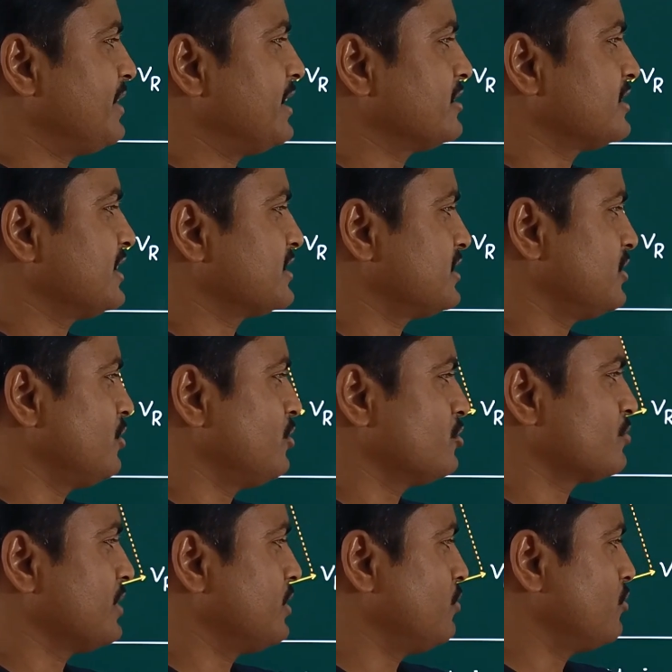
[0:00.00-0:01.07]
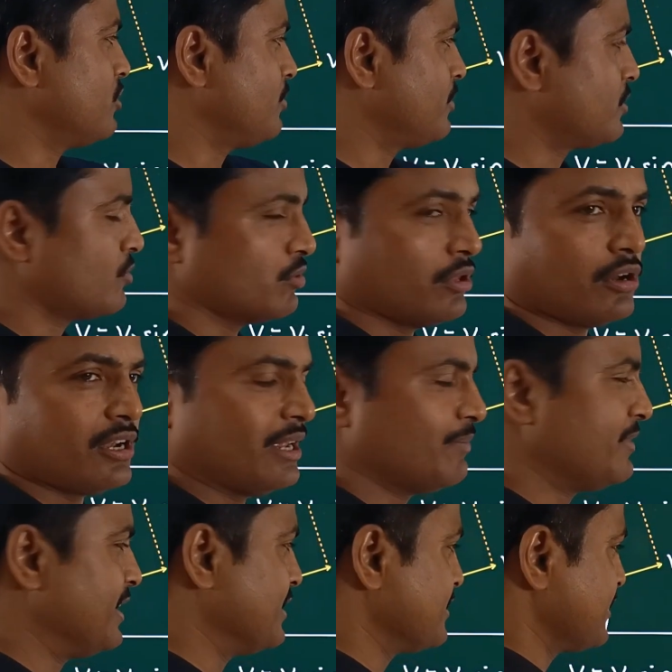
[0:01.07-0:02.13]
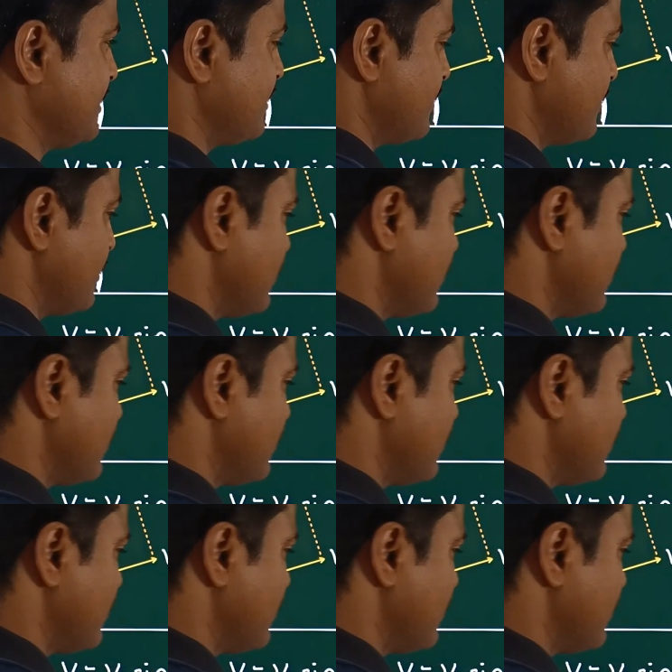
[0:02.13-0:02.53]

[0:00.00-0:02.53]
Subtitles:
minus X0 whole square root over to the left hand side,